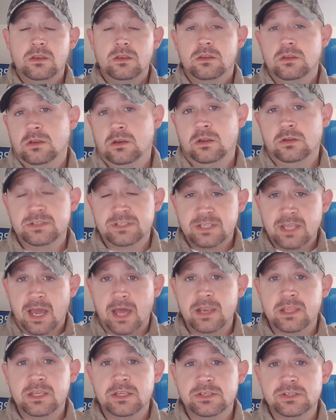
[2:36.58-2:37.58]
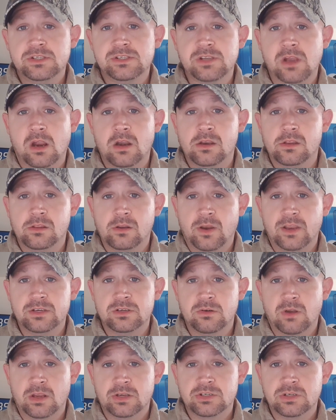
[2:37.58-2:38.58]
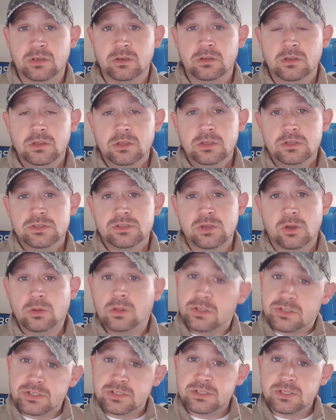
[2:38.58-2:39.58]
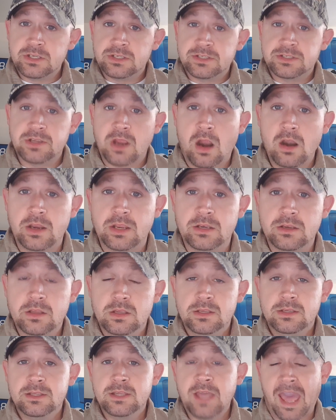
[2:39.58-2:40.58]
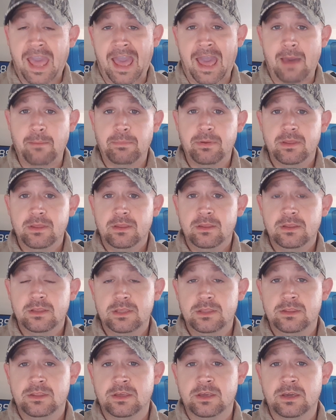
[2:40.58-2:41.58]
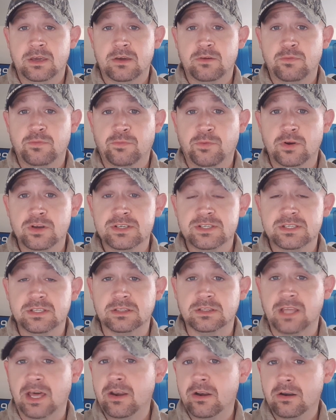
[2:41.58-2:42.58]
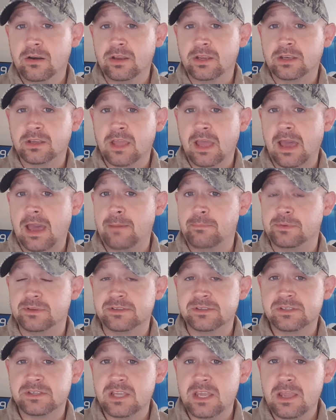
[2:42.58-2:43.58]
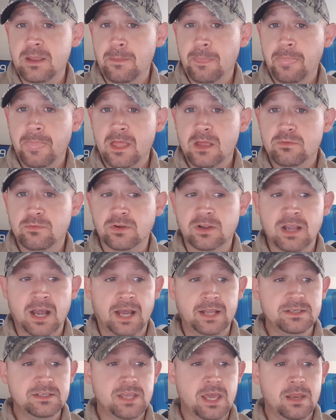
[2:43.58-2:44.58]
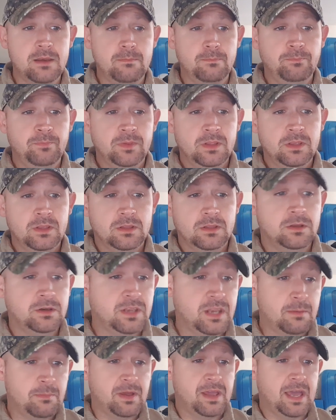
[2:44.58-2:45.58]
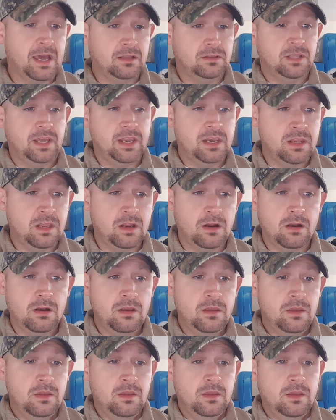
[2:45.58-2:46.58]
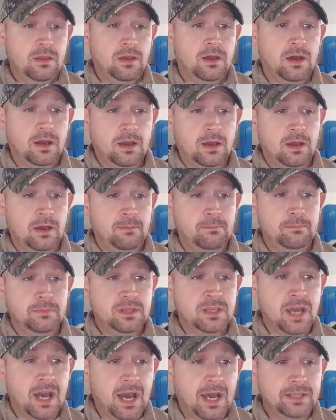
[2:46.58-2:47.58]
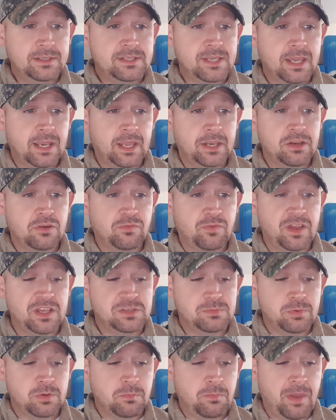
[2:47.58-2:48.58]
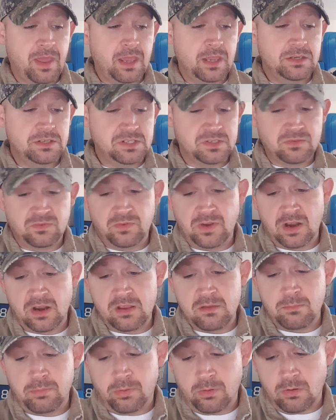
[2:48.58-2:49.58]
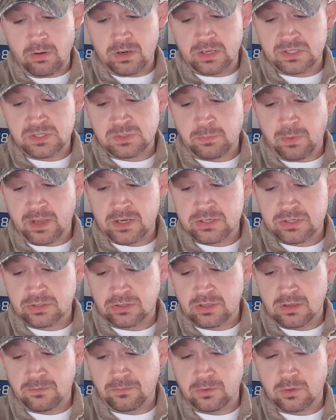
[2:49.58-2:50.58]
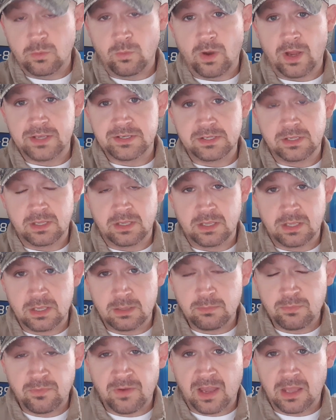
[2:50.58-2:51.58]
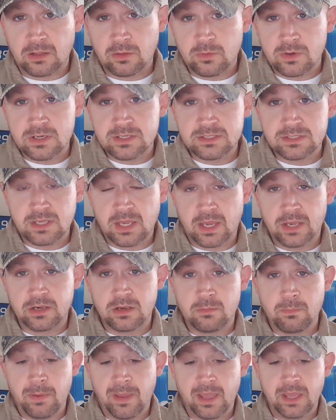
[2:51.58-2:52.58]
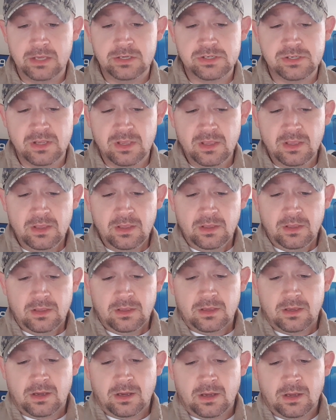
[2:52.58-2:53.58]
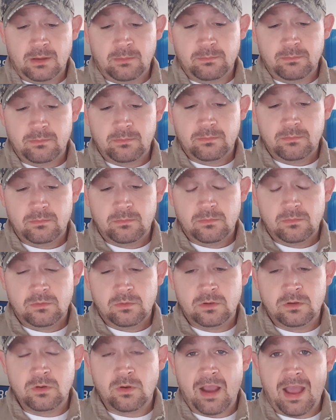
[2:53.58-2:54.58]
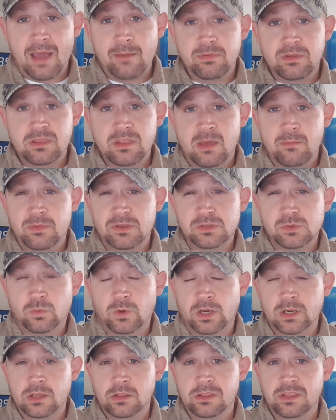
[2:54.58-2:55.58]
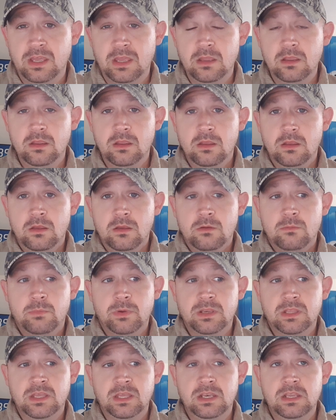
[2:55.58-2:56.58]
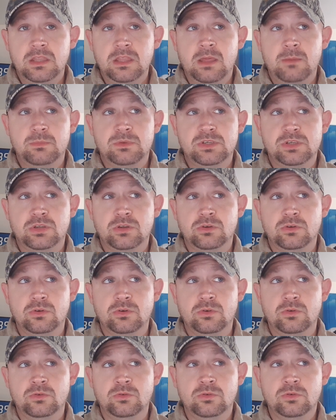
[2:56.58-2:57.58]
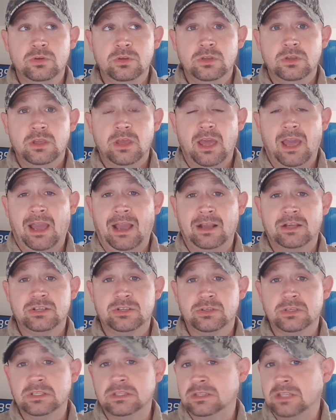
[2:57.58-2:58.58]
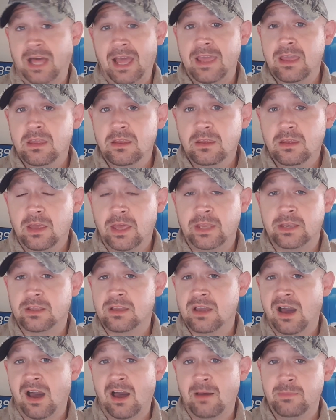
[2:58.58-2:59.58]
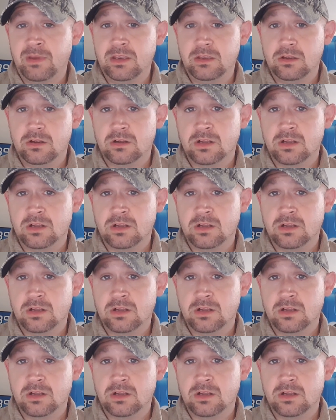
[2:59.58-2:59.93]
to kind of get you started in the right direction. So let's just get started. CAP. The first letter in CAP is C for content. Looking at my outline here. Content on your Facebook page is very important, especially if you want to keep followers on your page. Grabbing them is one thing, but getting them to actually like and comment your